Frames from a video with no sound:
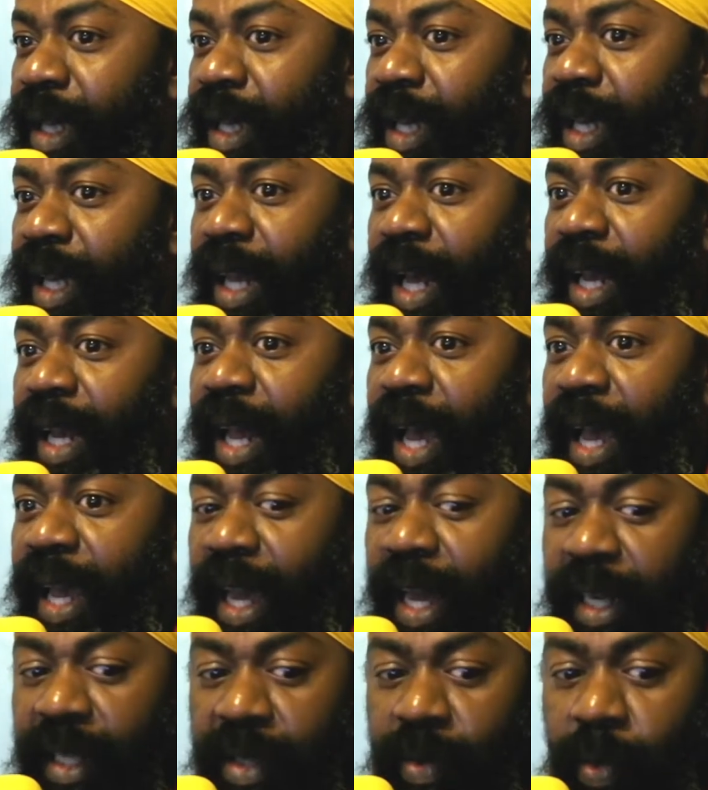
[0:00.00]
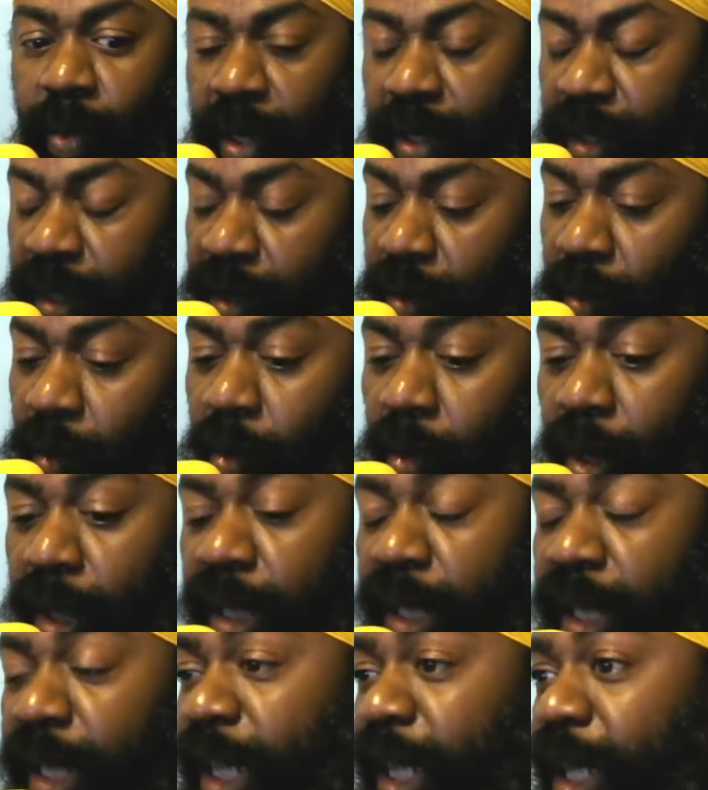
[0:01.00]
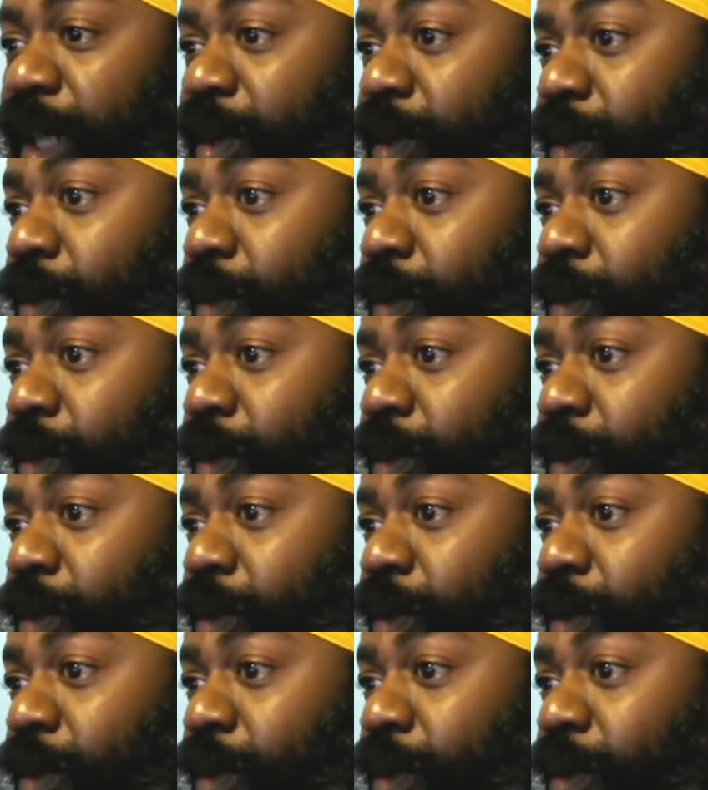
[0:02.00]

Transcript: in alliance, was the whole league